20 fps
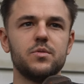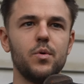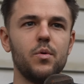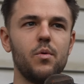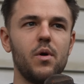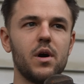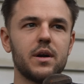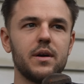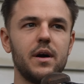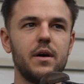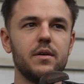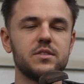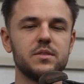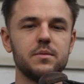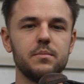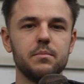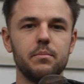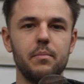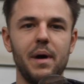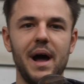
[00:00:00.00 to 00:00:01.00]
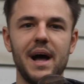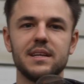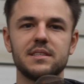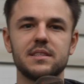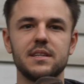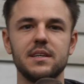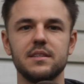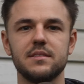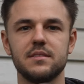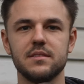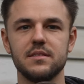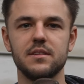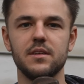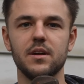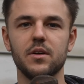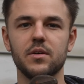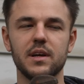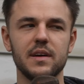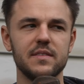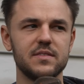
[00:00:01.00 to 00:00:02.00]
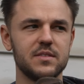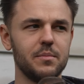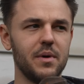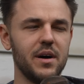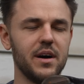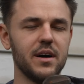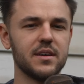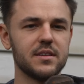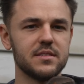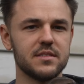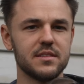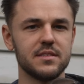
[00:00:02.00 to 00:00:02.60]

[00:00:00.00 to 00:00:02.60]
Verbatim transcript: We'll walk around with some baskets and you know, give some hugs